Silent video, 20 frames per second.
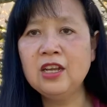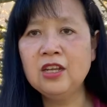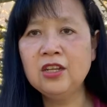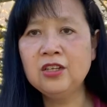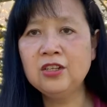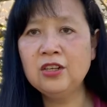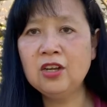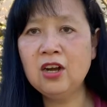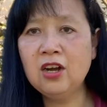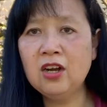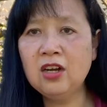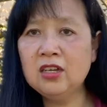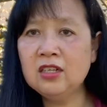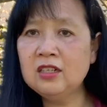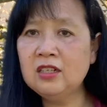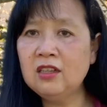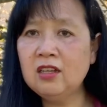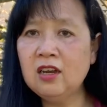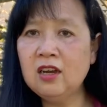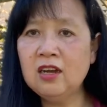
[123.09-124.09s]
not a
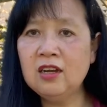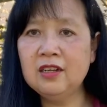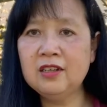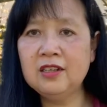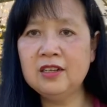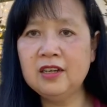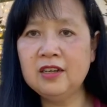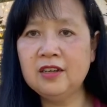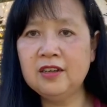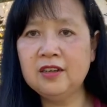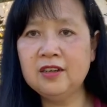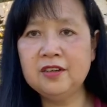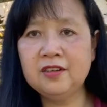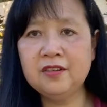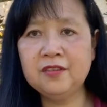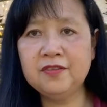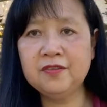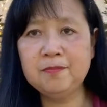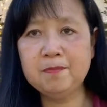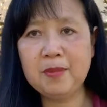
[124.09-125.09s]
lot
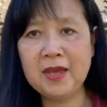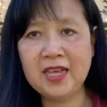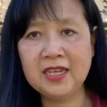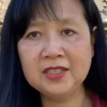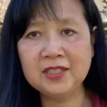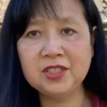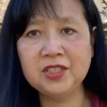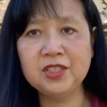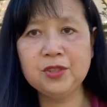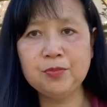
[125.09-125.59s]
of pest